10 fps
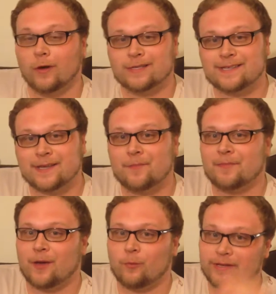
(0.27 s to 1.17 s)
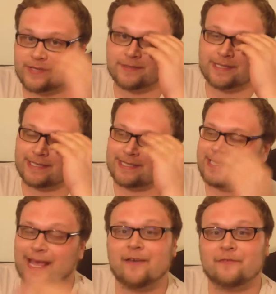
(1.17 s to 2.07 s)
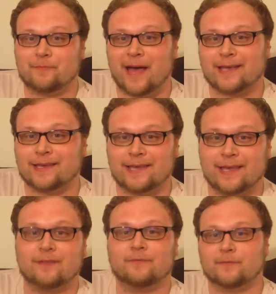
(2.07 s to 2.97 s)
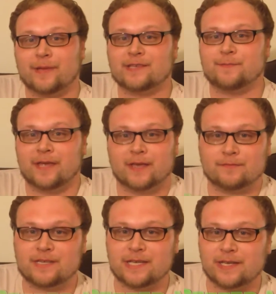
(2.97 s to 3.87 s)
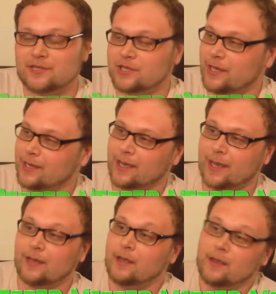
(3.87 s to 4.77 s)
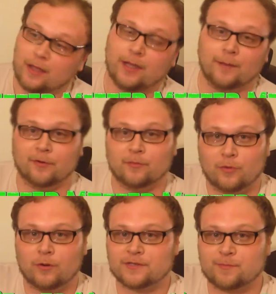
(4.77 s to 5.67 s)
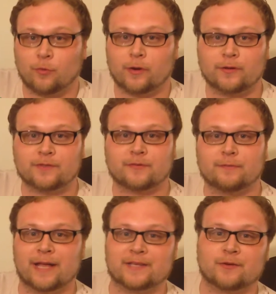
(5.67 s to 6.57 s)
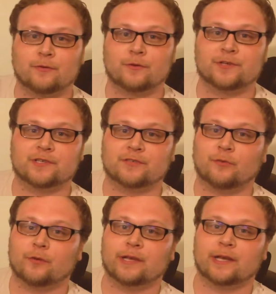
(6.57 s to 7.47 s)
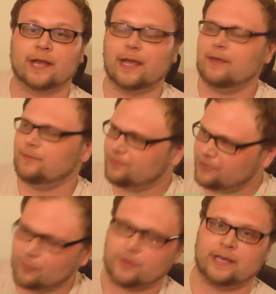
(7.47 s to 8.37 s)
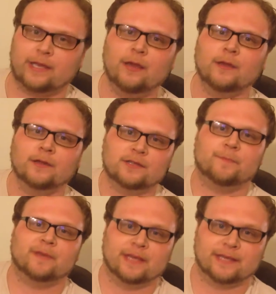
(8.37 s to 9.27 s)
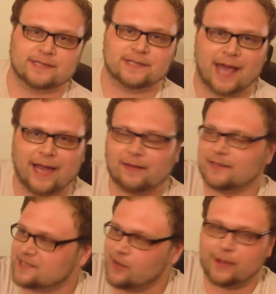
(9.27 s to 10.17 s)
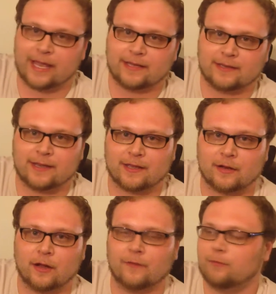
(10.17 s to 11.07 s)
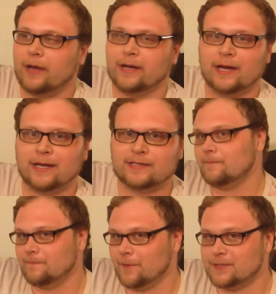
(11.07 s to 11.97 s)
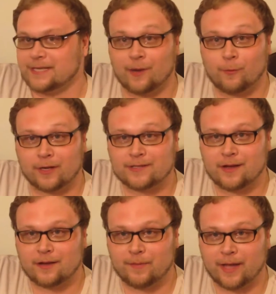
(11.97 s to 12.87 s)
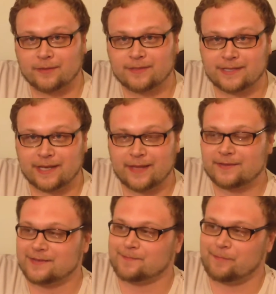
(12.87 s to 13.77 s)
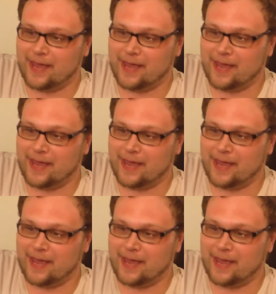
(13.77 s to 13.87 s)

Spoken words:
What's up, my wizards? It's Dev back again from mtg. I got a couple more spoilers for Magic Origins for you today. 3 to be exact. Let's go ahead and kick it off. Why not? First thing I want to talk about today, this is